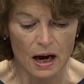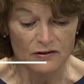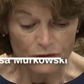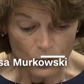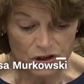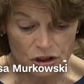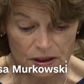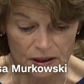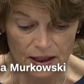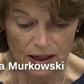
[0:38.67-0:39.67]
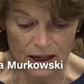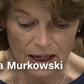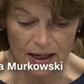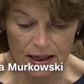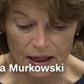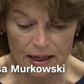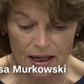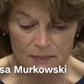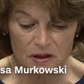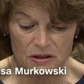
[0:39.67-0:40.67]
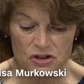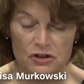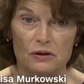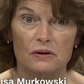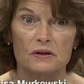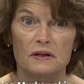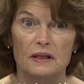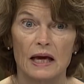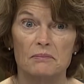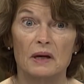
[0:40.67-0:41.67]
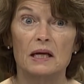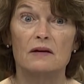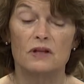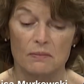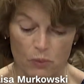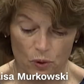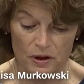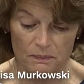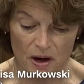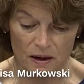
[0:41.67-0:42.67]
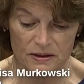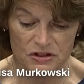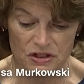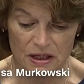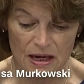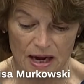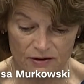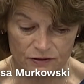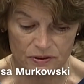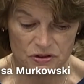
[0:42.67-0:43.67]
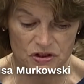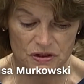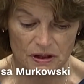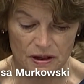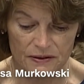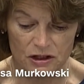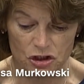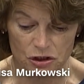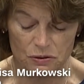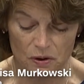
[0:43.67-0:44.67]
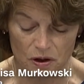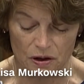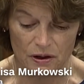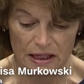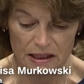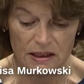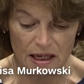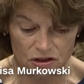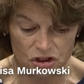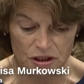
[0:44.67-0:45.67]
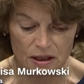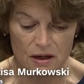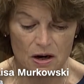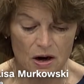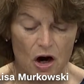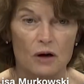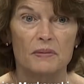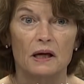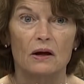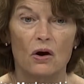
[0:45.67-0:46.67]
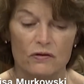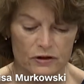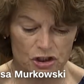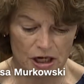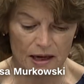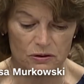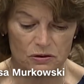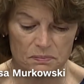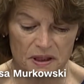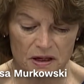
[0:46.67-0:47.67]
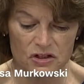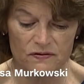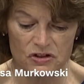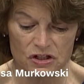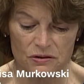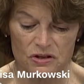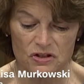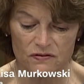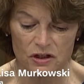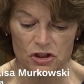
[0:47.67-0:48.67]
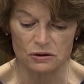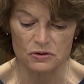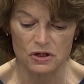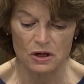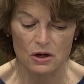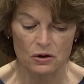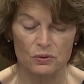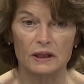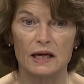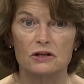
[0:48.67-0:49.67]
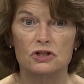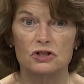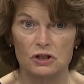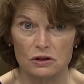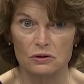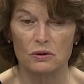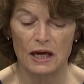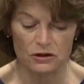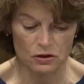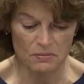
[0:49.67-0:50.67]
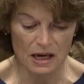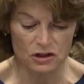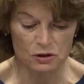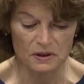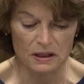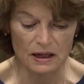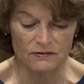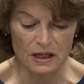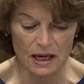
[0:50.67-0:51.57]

Unfortunately, I, I am concerned that many of the important policy efforts uh, that you are engaged in are being overshadowed because of a series of issues related to you and your management of the